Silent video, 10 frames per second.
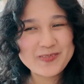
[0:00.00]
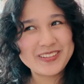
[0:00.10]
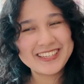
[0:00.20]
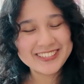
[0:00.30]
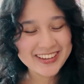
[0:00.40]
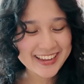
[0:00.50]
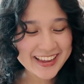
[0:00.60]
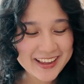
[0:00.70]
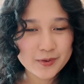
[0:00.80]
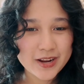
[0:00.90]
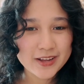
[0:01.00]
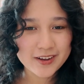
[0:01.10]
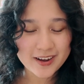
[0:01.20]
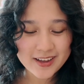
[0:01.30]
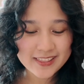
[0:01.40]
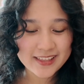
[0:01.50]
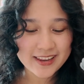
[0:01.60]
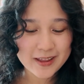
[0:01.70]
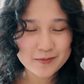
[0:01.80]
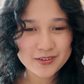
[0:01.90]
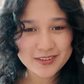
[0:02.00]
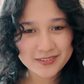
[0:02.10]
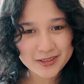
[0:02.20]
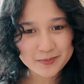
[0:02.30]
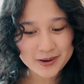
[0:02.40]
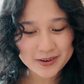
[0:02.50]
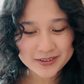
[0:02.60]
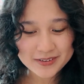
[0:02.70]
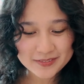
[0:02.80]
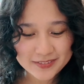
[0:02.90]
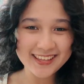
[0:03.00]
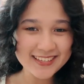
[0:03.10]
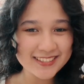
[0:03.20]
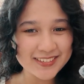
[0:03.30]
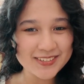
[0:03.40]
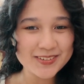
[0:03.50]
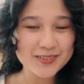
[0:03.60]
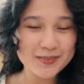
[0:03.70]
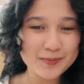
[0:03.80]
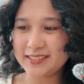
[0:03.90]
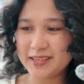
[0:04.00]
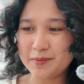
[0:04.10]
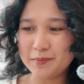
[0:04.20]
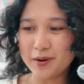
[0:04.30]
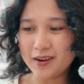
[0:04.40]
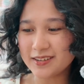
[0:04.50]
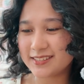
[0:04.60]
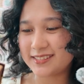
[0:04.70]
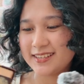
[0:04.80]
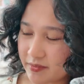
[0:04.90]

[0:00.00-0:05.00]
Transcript: but that's okay. What I got that I'm really proud of, these two tea box.